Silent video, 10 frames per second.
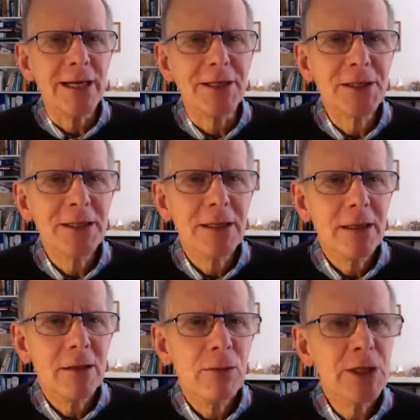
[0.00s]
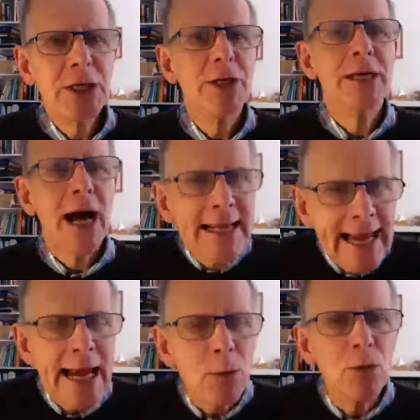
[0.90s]
it, which, because
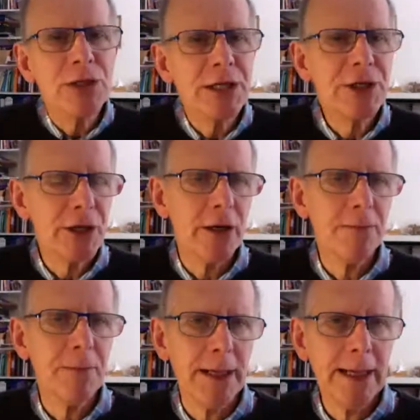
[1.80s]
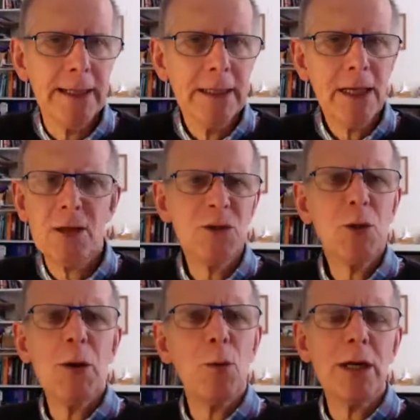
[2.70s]
again, will disturb me.
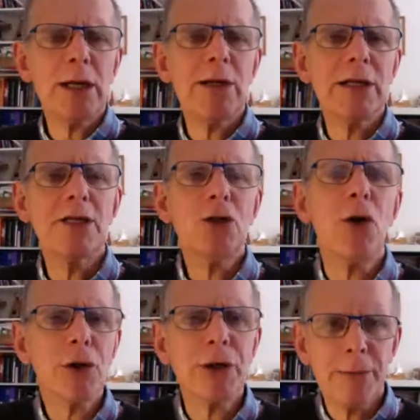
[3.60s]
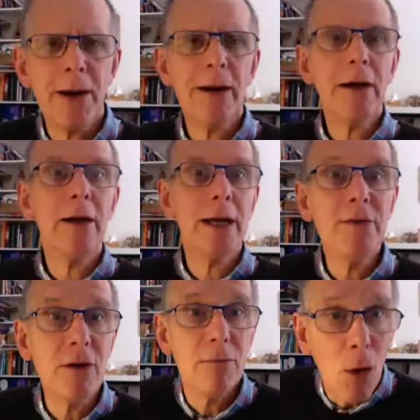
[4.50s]
Do I want to go to the doctor? It might hurt
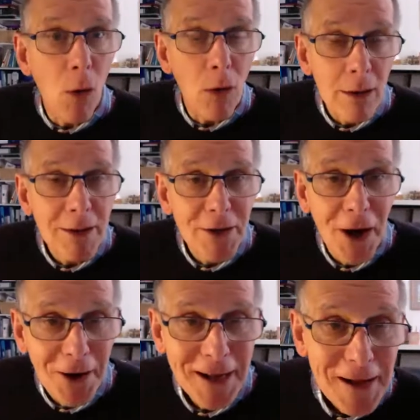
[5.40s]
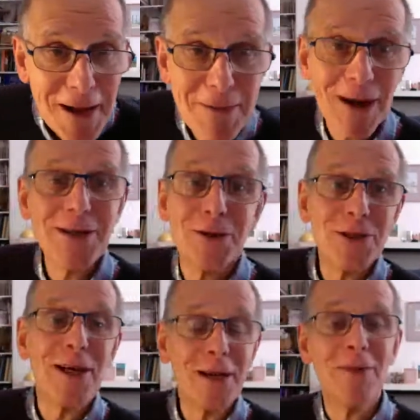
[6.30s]
even more. He might do
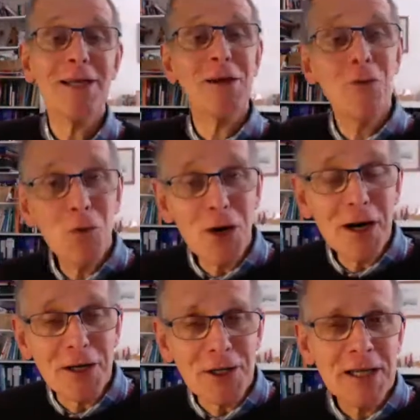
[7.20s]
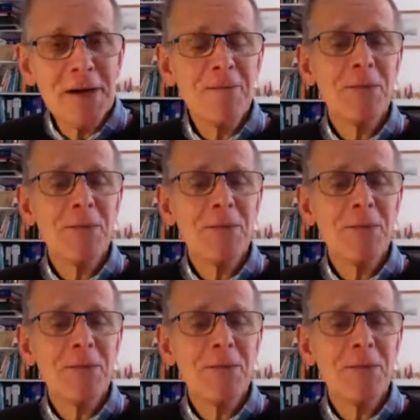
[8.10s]
something that makes it worse,